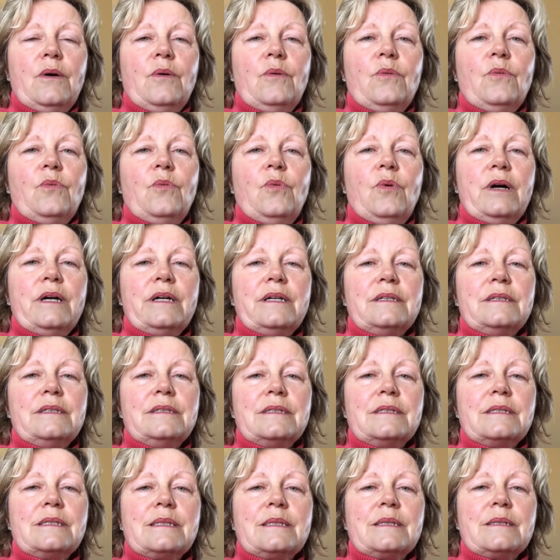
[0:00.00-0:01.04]

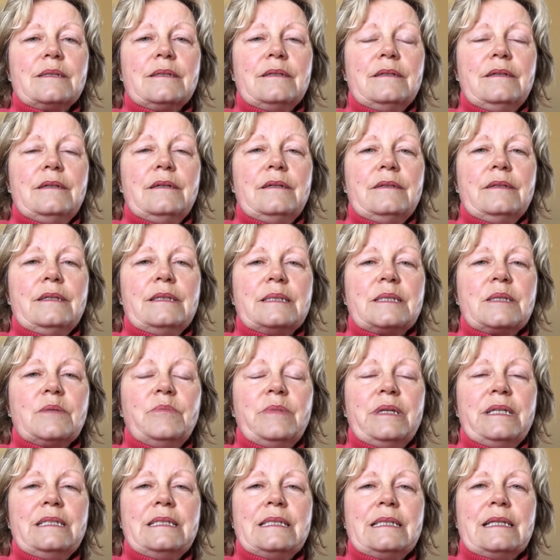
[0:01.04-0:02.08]
was this
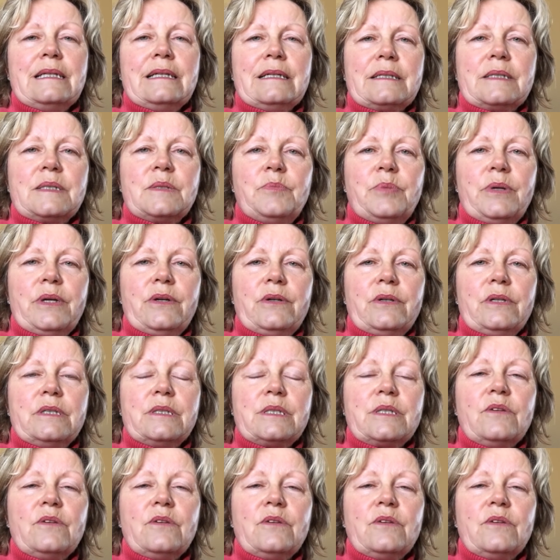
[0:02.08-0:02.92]
amazing experience